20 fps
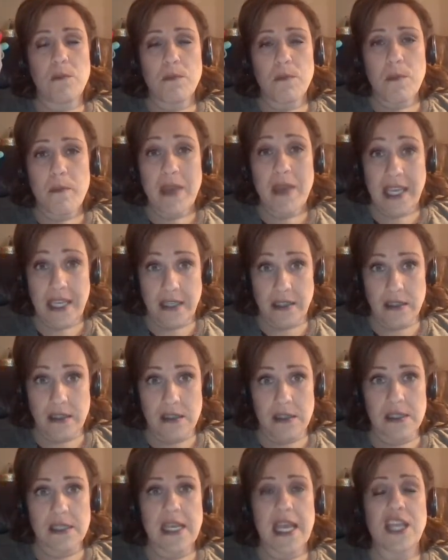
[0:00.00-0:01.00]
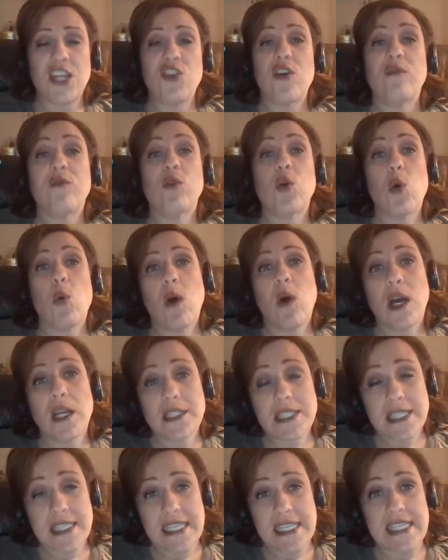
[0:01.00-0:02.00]
means and you have
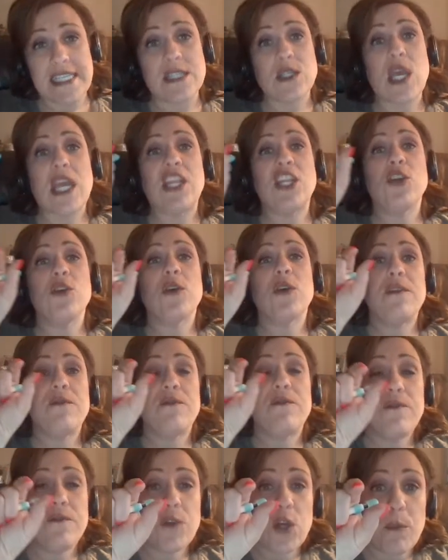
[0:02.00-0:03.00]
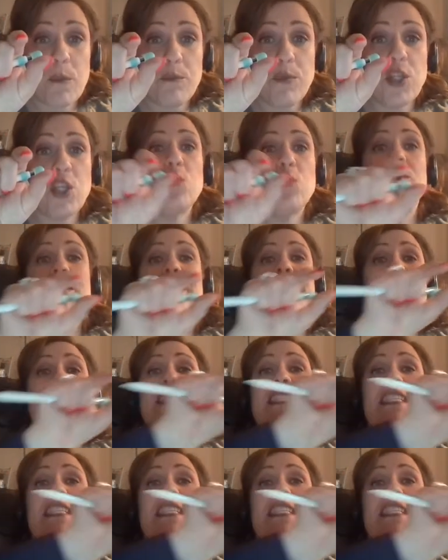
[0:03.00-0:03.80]
quantities and you can compute the